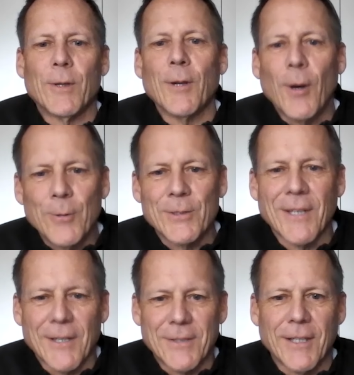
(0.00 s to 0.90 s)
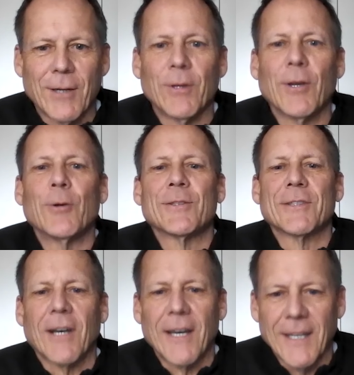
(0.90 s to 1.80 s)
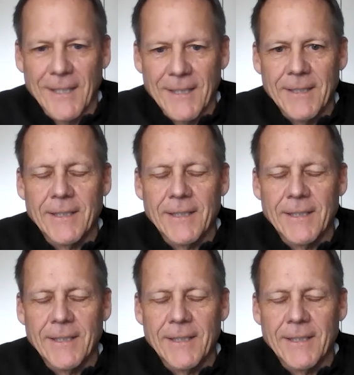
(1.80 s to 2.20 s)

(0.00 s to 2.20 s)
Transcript: We know who's touching it. We know who's signing it.